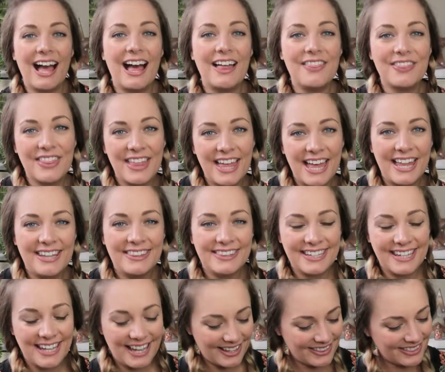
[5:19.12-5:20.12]
And then
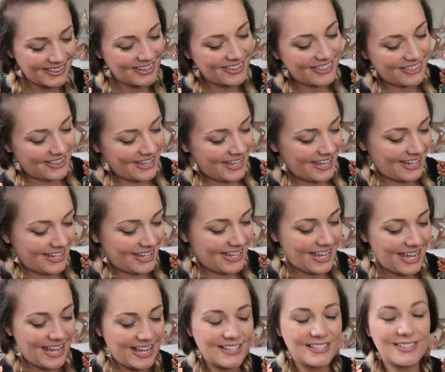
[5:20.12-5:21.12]
the other
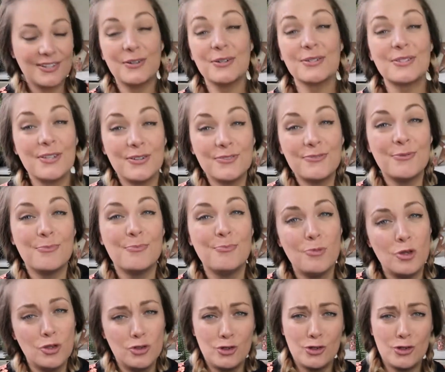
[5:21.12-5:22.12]
thing is also
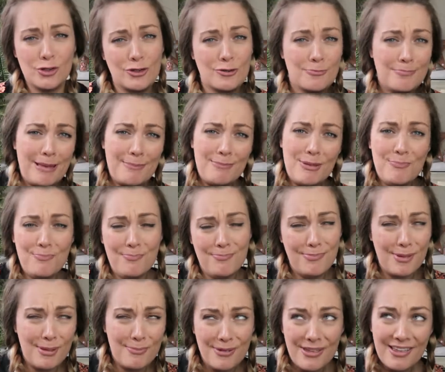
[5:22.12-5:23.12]
from Jojo Mam
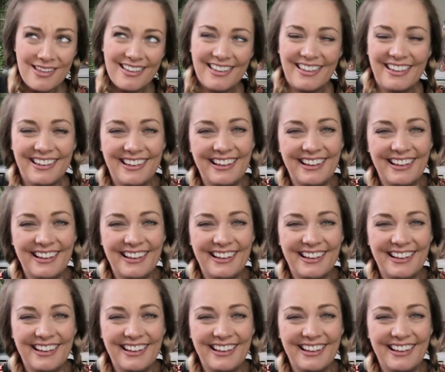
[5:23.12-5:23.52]
and Bibi,